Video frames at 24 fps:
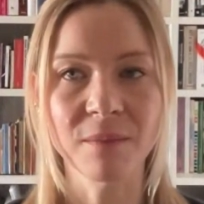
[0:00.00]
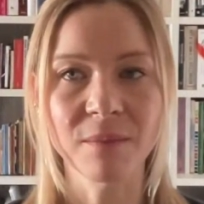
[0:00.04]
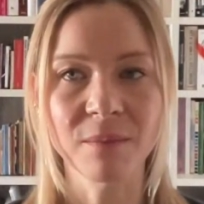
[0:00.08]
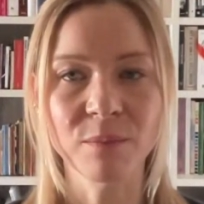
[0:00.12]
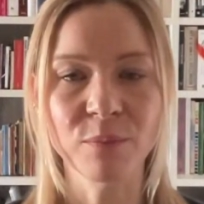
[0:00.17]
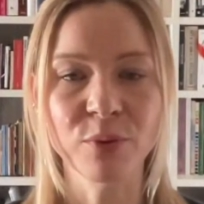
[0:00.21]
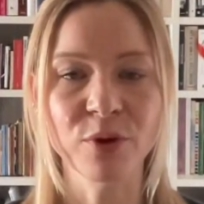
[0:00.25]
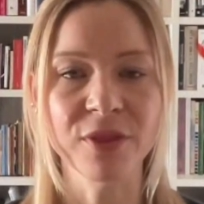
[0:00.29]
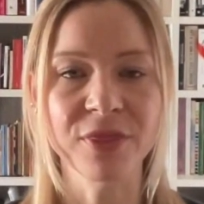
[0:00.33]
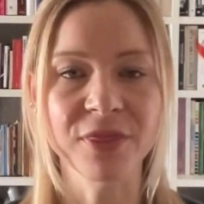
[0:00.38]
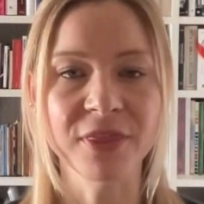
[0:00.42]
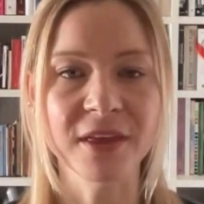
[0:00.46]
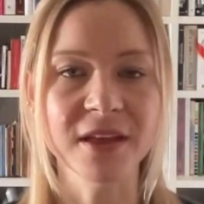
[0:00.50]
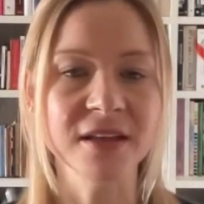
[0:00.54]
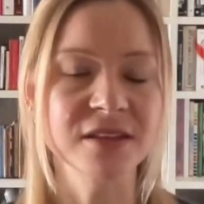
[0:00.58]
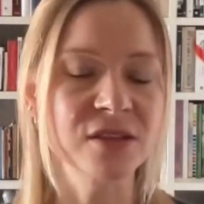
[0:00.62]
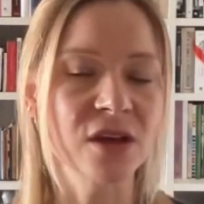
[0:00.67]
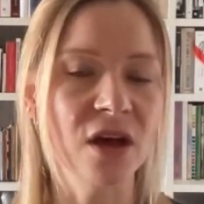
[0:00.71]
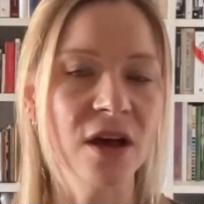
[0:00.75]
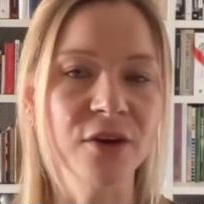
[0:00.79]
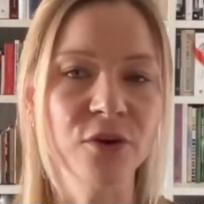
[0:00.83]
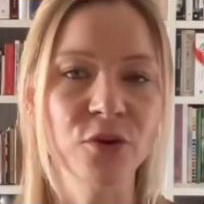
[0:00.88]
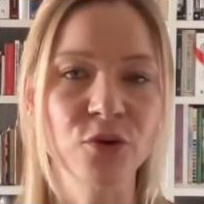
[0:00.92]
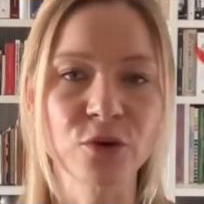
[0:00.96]
put things
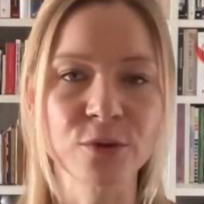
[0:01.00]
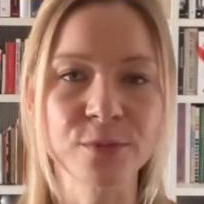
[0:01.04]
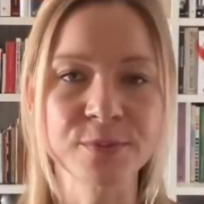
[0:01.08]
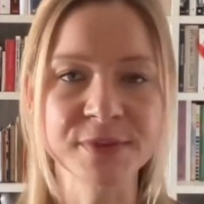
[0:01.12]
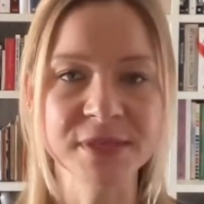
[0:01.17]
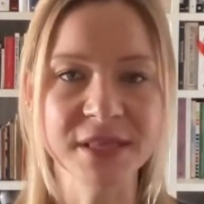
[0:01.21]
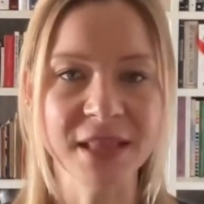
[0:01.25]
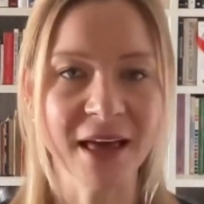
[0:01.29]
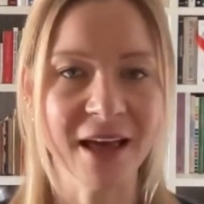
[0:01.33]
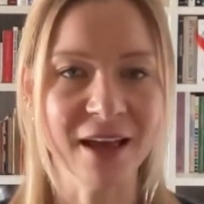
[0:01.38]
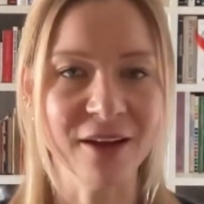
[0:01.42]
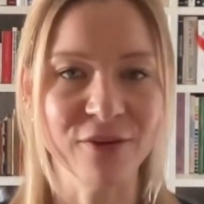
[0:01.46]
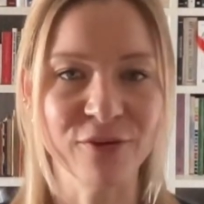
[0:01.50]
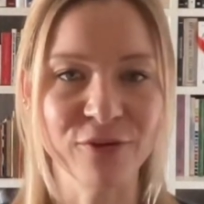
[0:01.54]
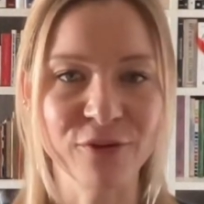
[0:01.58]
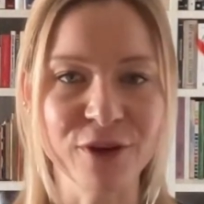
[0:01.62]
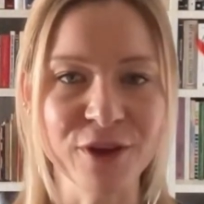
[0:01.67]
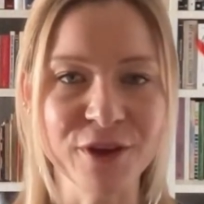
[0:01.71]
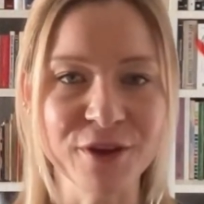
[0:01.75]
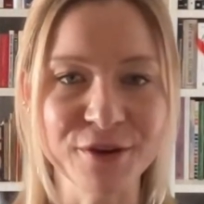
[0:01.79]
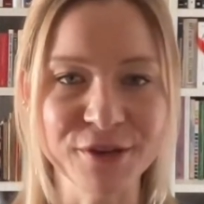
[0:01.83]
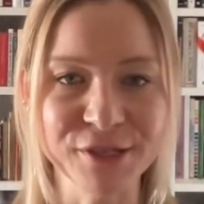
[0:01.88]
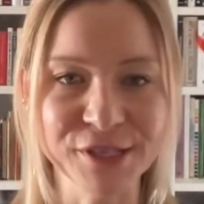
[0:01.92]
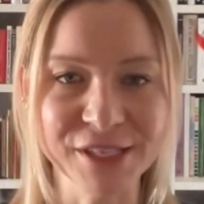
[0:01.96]
on groups like
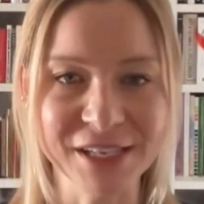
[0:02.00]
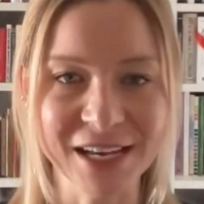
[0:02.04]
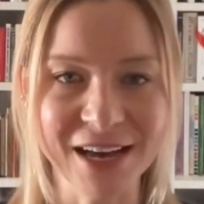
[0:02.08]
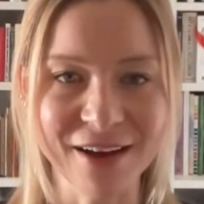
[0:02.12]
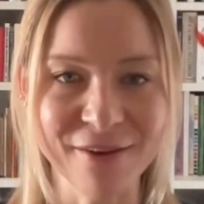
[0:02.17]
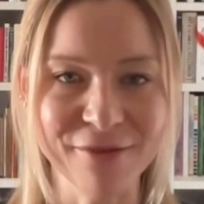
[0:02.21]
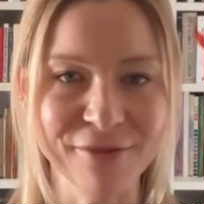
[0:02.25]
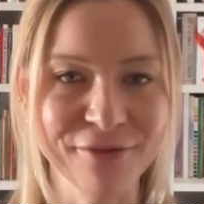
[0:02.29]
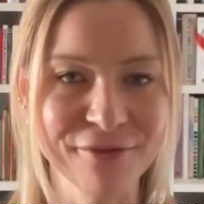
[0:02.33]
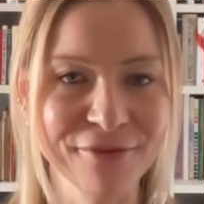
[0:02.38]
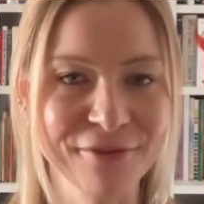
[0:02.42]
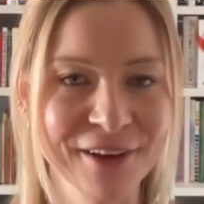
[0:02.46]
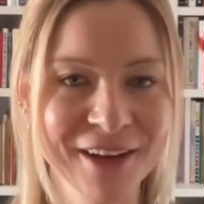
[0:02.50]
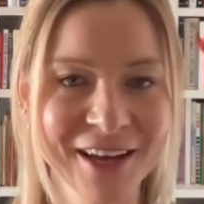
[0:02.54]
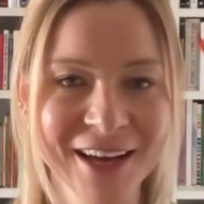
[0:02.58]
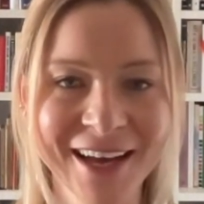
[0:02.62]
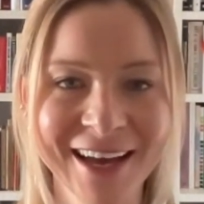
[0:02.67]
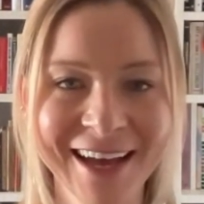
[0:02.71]
Free Your Stuff.